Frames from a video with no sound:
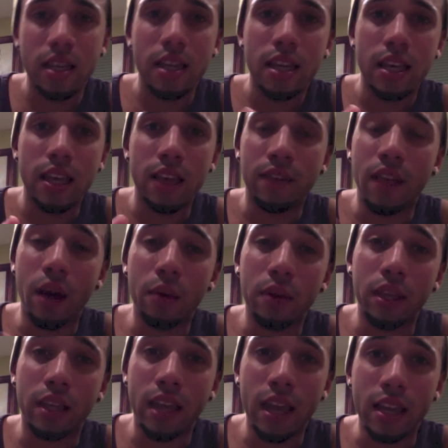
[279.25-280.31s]
If that were the
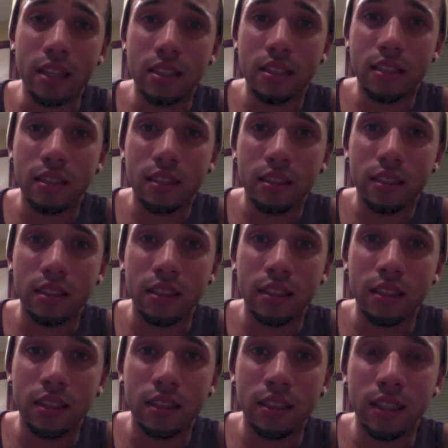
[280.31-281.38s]
case,
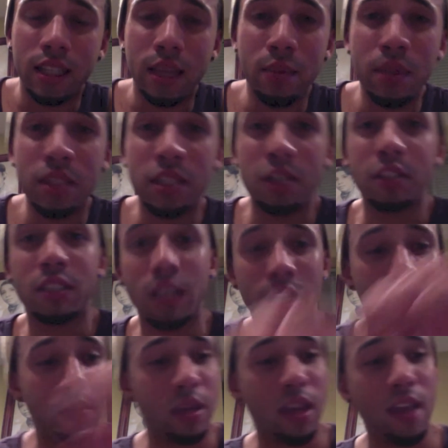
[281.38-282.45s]
then that means that you're telling
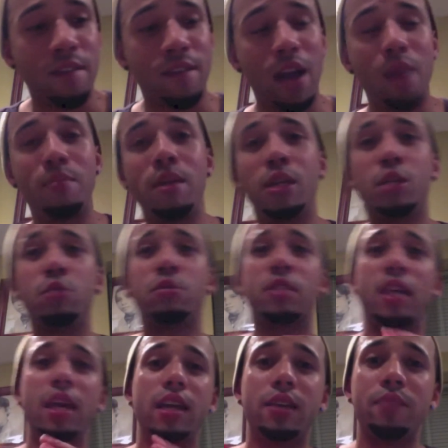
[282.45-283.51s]
me if I made you
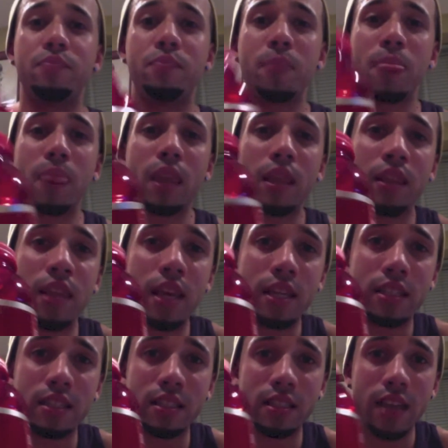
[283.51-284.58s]
take
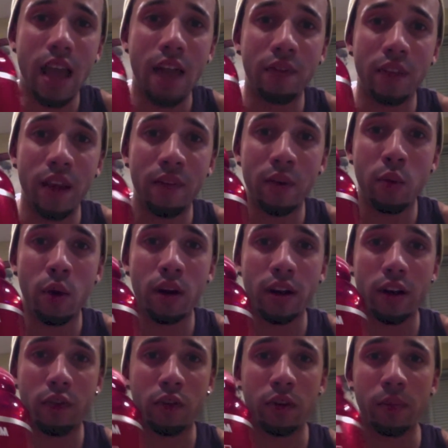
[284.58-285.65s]
this after every
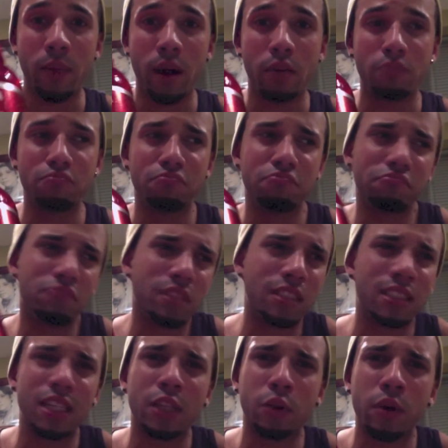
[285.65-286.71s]
workout for about, let's
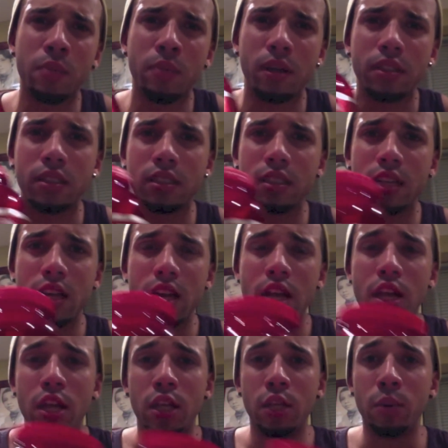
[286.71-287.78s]
say, 3 months,
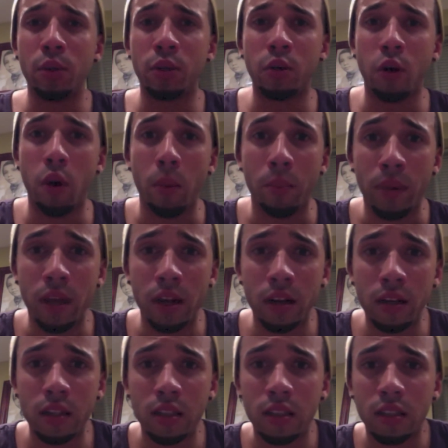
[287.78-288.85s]
you would grow a
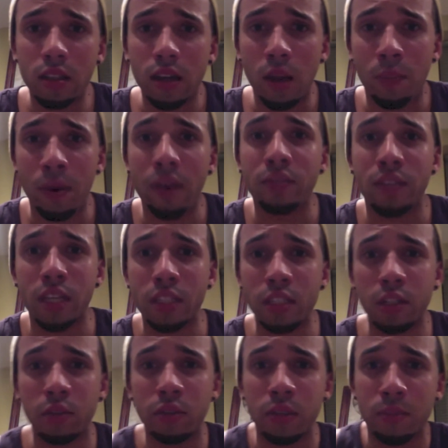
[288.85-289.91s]
beard, a pair of
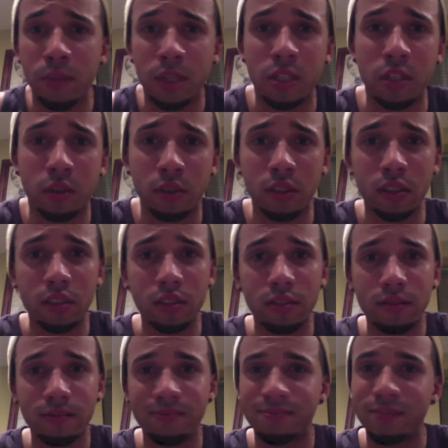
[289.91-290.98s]
testicles, and big shoulders?
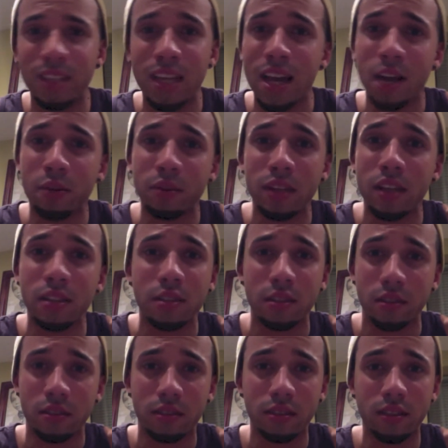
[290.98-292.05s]
Yeah, I don't think so.
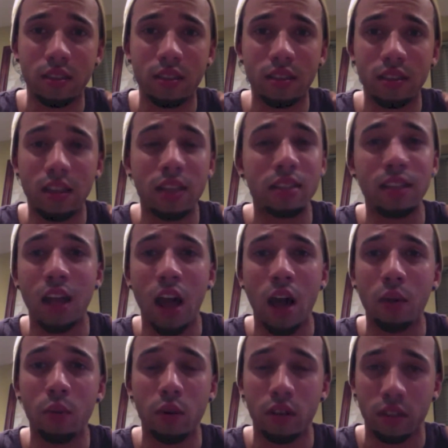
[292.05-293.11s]
That's not
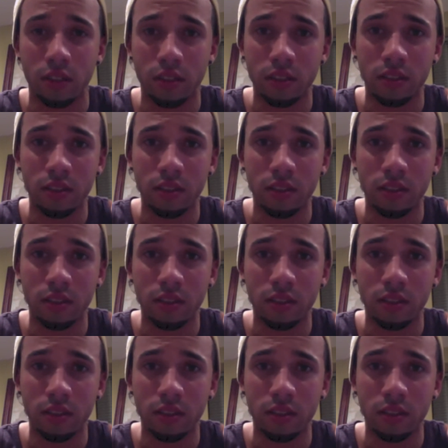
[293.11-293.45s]
how it works.